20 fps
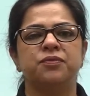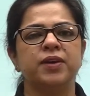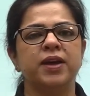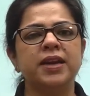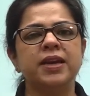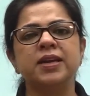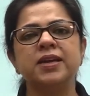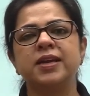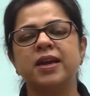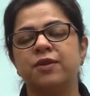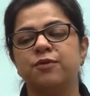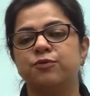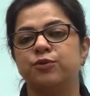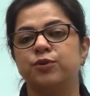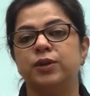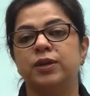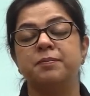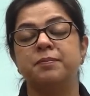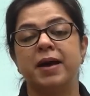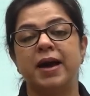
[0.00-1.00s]
very
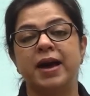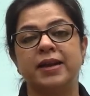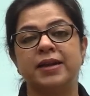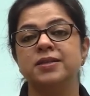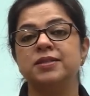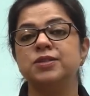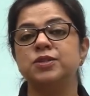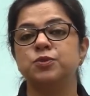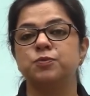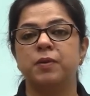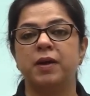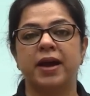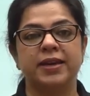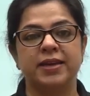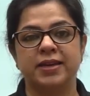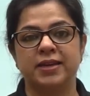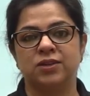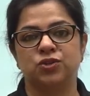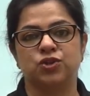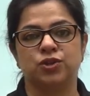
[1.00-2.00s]
carefully balanced by
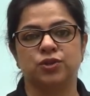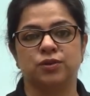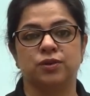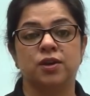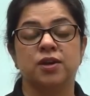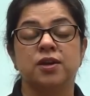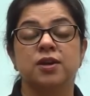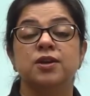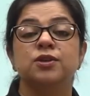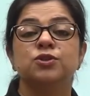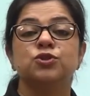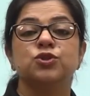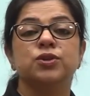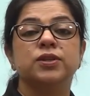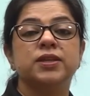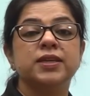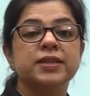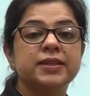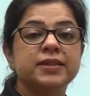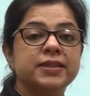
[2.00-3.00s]
nature so
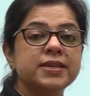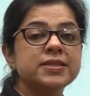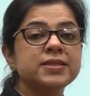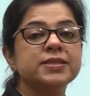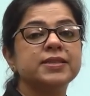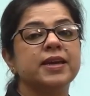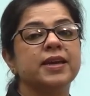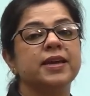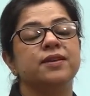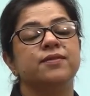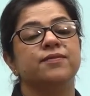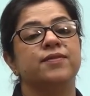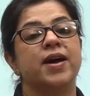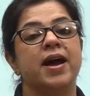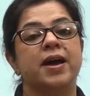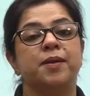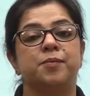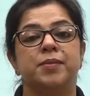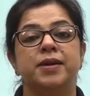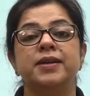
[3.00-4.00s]
that this
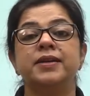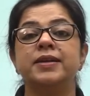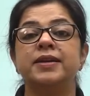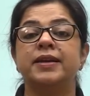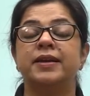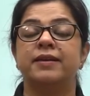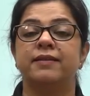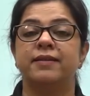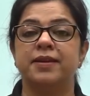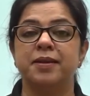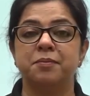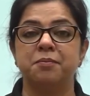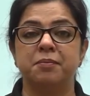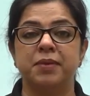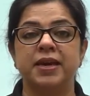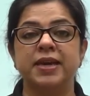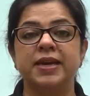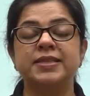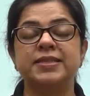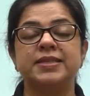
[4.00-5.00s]
environment
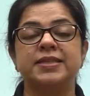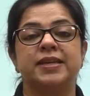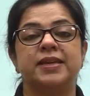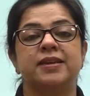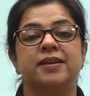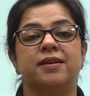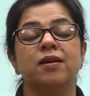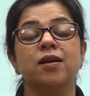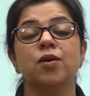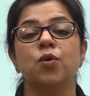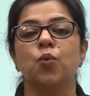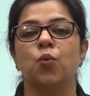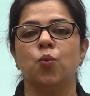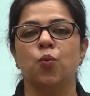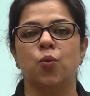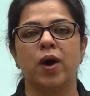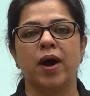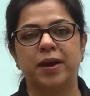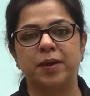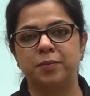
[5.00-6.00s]
remains in a
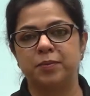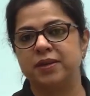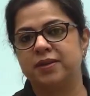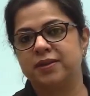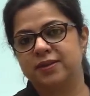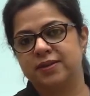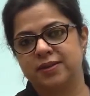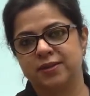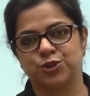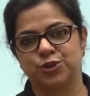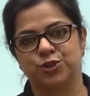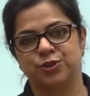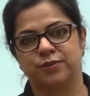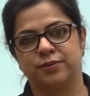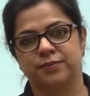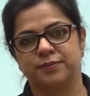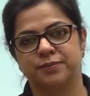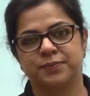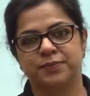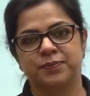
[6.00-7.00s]
viable
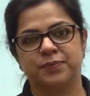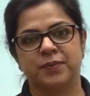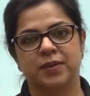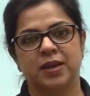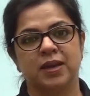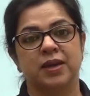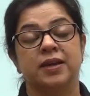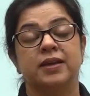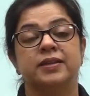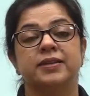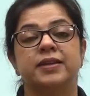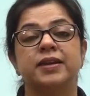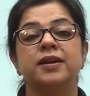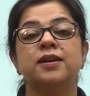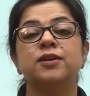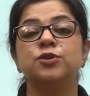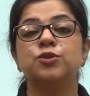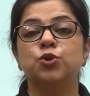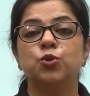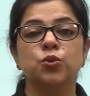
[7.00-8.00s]
condition. There
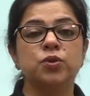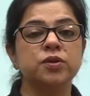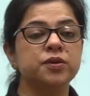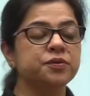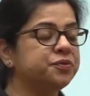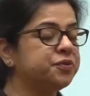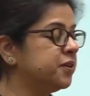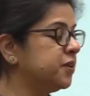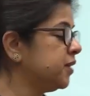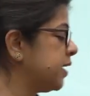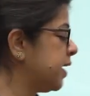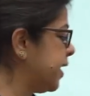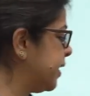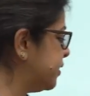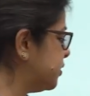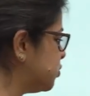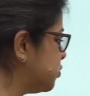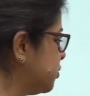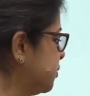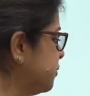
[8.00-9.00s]
are two different
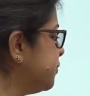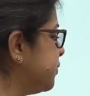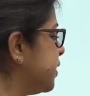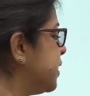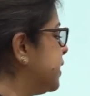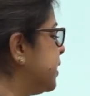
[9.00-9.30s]
kinds of